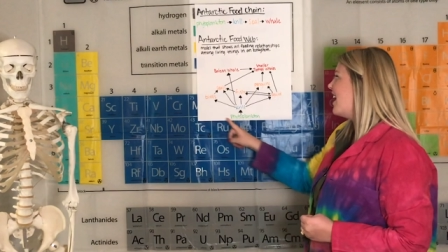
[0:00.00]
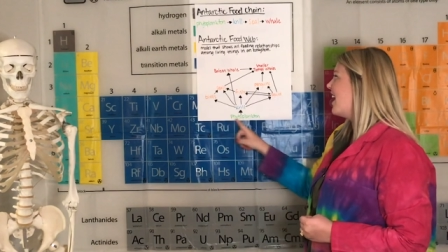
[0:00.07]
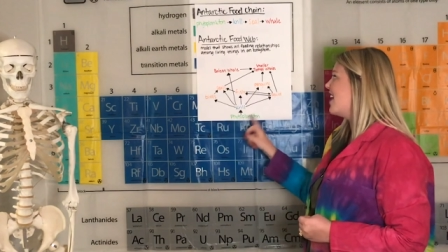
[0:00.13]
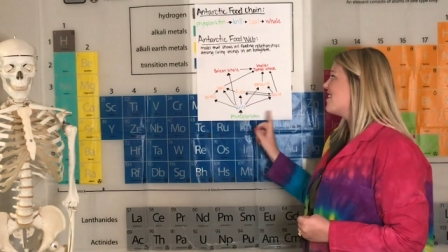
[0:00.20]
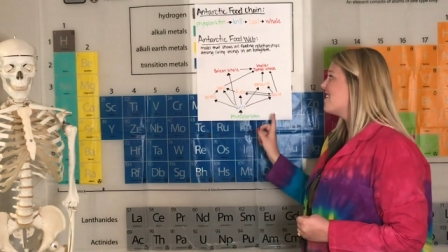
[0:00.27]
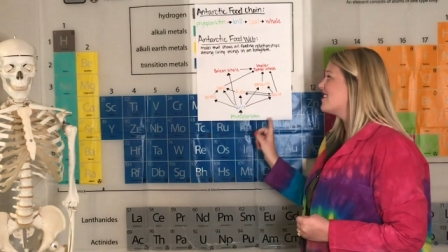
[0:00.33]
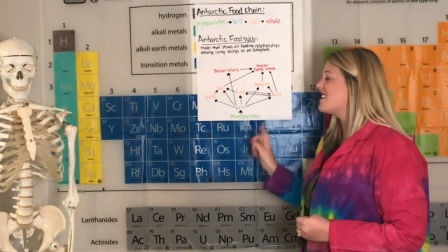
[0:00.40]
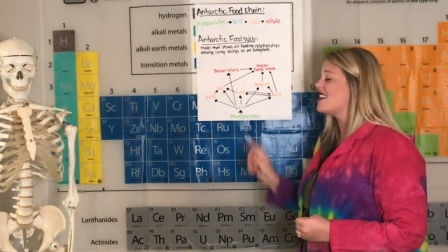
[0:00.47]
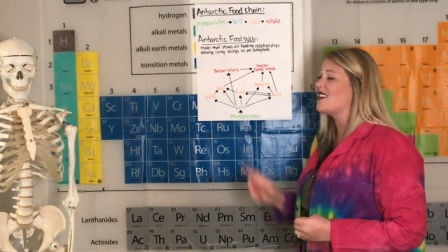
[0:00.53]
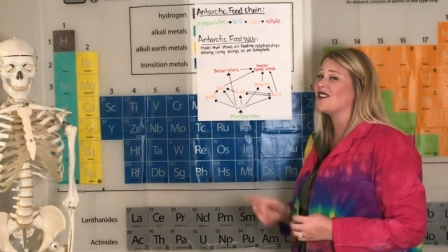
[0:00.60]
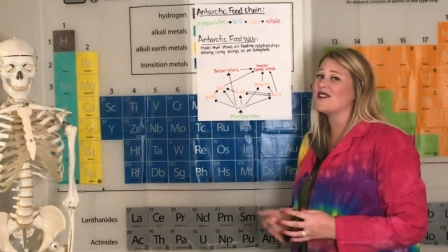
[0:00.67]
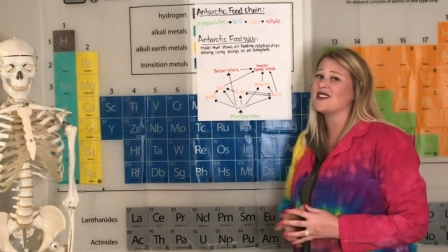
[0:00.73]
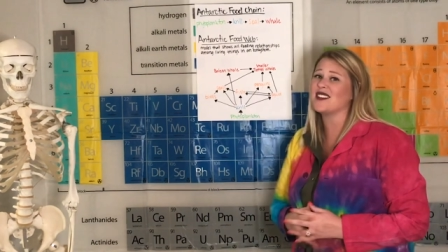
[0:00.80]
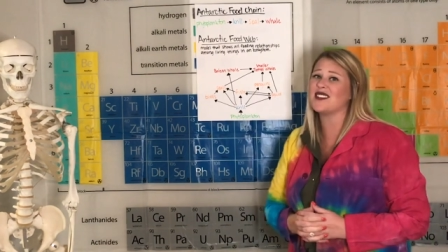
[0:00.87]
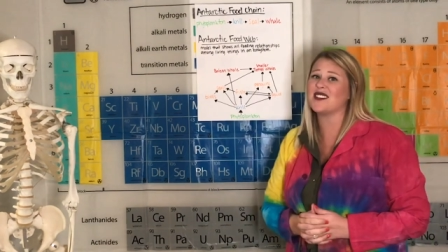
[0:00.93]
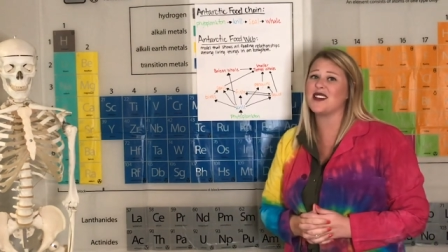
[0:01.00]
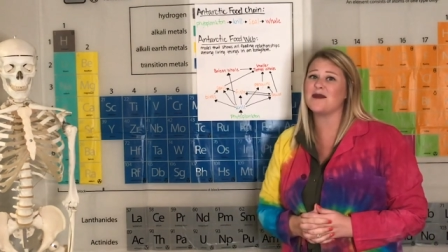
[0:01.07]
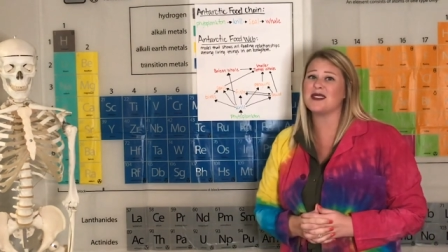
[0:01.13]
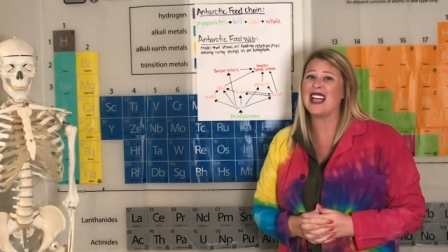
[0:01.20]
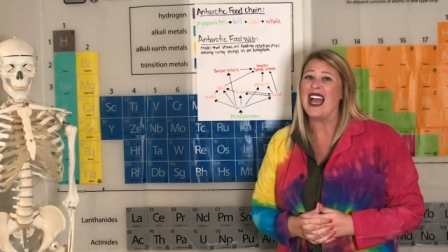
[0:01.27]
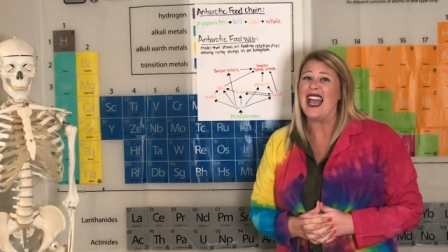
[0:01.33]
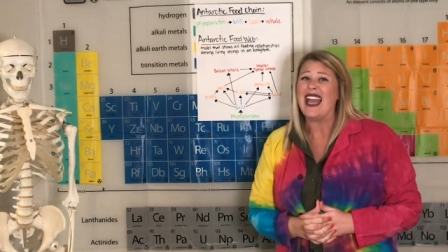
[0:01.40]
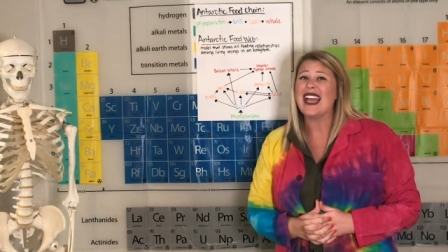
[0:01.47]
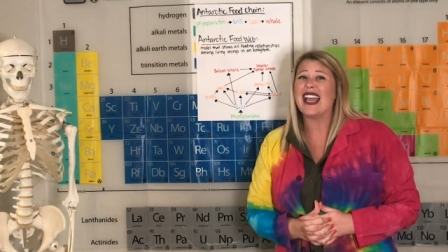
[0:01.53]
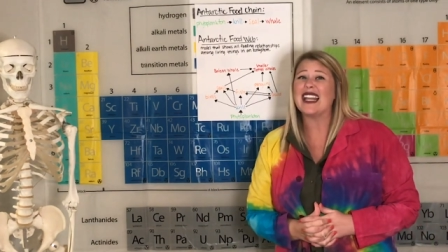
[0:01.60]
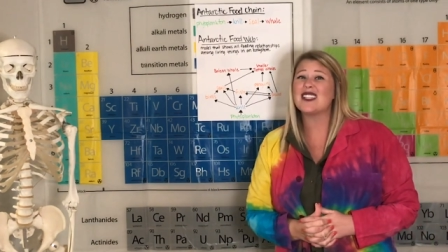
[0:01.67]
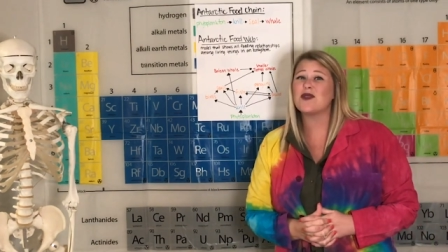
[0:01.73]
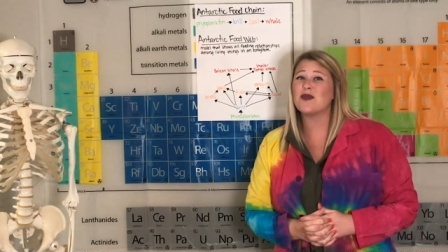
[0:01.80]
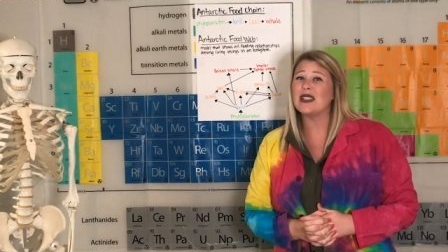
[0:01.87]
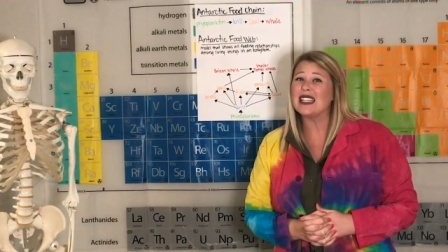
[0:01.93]
to other ecosystems,
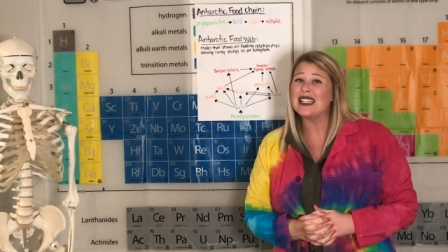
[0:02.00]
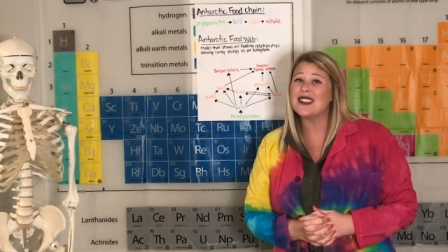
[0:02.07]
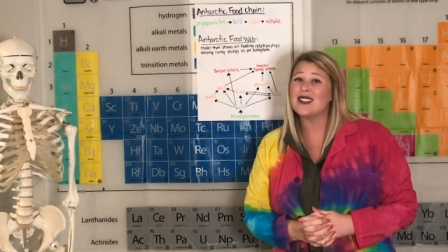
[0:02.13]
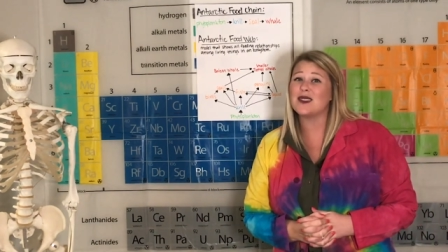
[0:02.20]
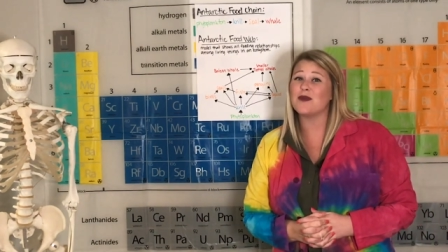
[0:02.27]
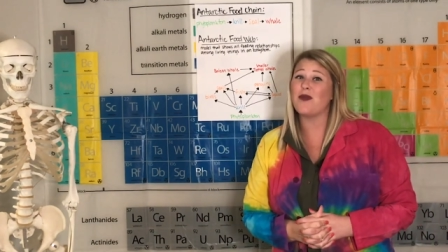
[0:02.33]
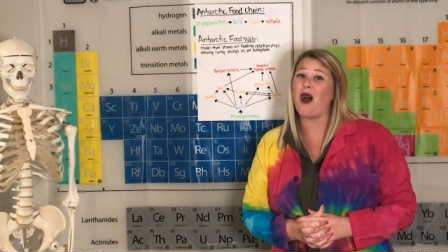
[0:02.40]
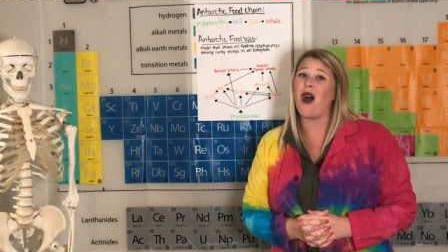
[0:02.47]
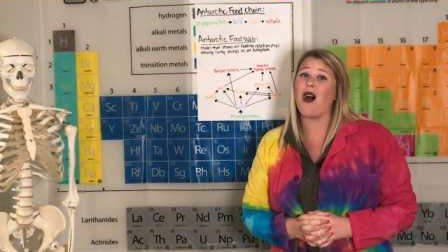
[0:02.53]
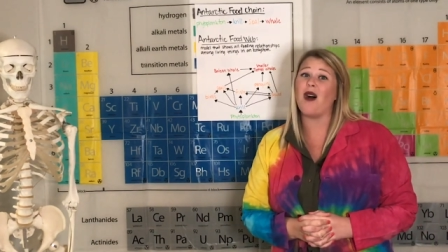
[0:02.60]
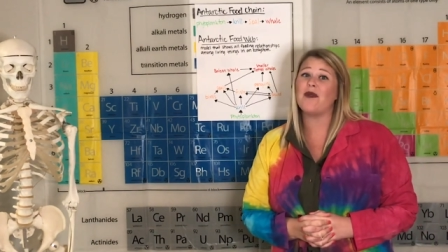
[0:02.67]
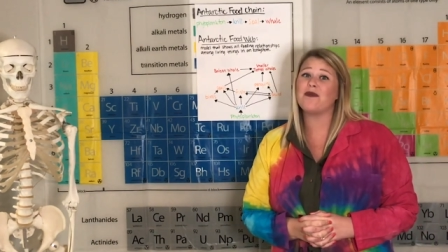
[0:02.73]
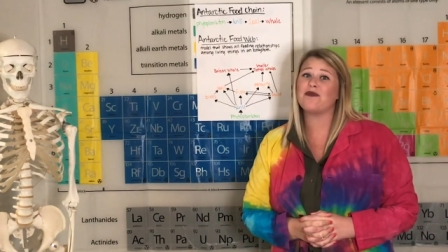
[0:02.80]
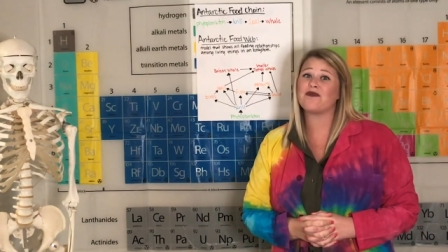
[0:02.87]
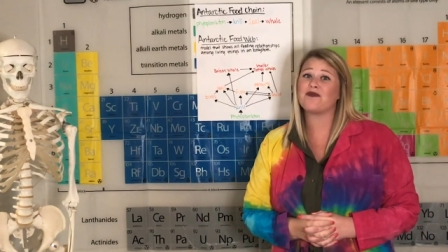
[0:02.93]
it's really small.